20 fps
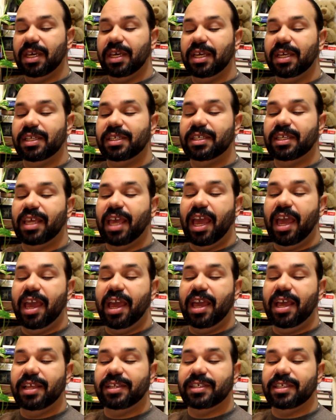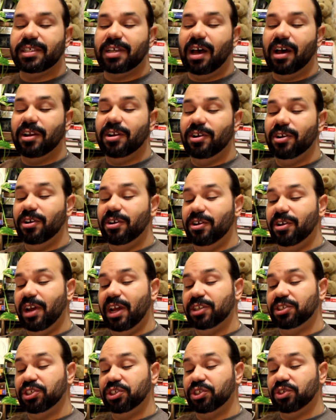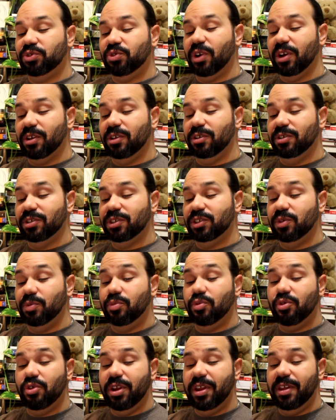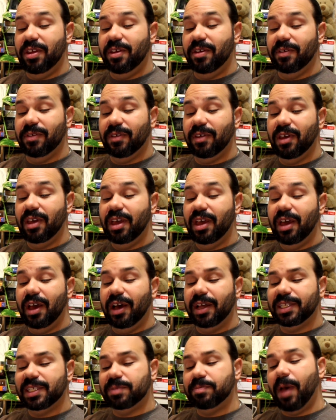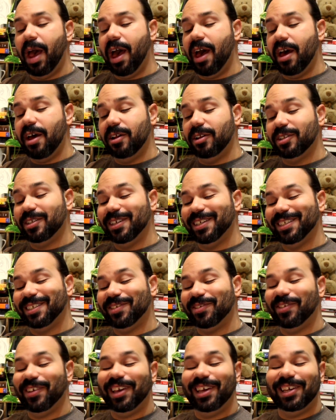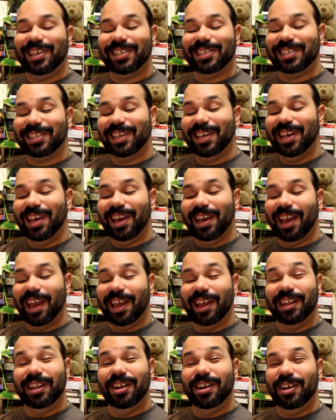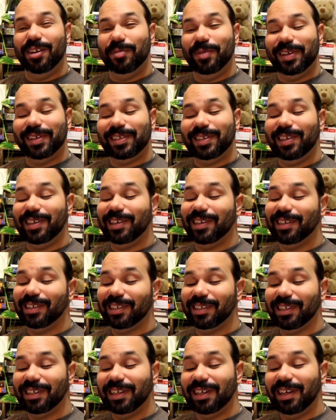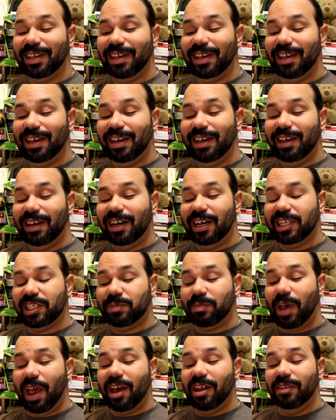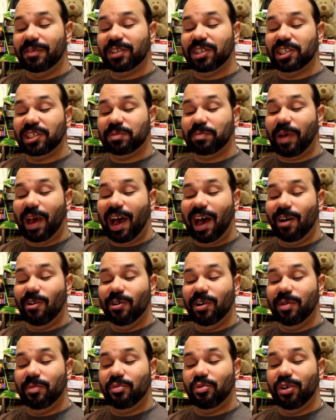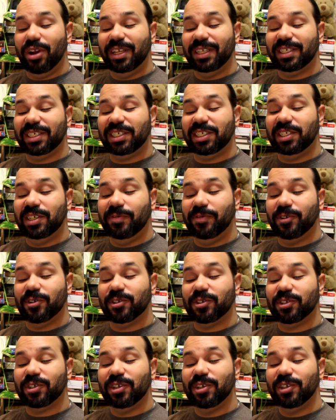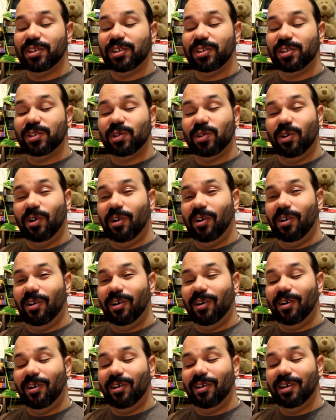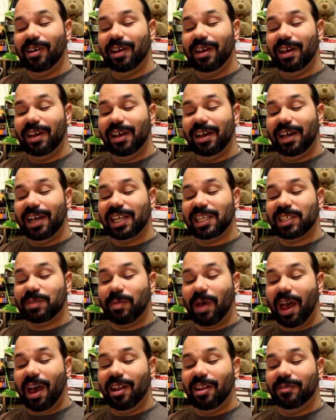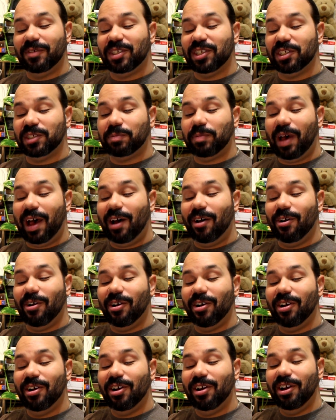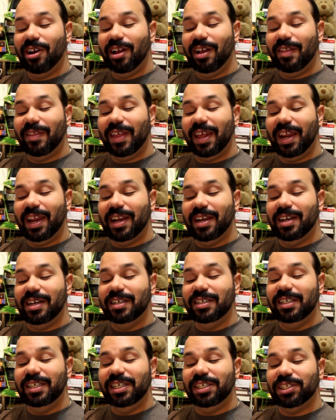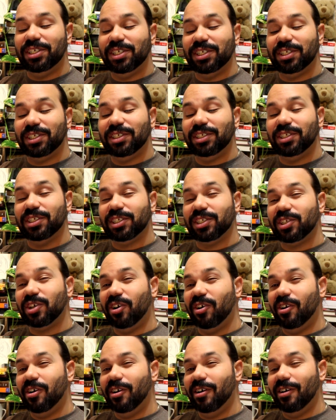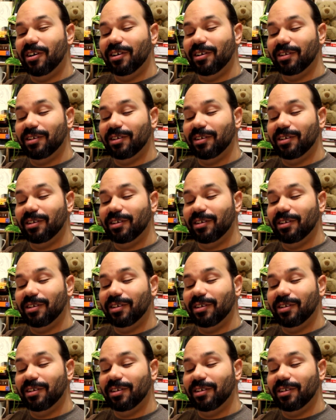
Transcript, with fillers: His gaze is on her as she struggles to breathe. A smile to his face can clearly be seen. A smile of such power it brings shivers to all. A smile of such power that it unleashes just awe.